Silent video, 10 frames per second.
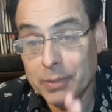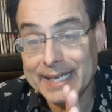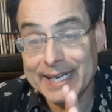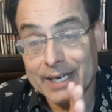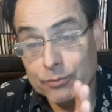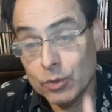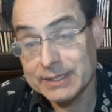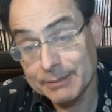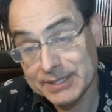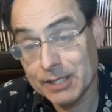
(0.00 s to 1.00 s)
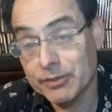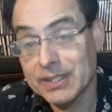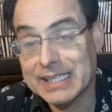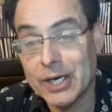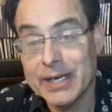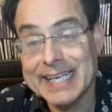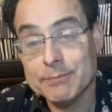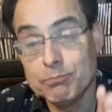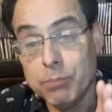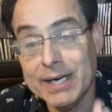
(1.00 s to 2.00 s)
of course, himself on the
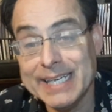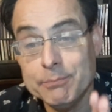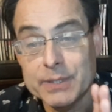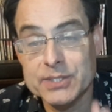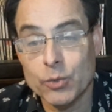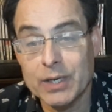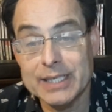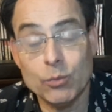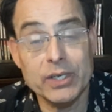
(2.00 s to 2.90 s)
clarinet, Bucky Pizzarelli,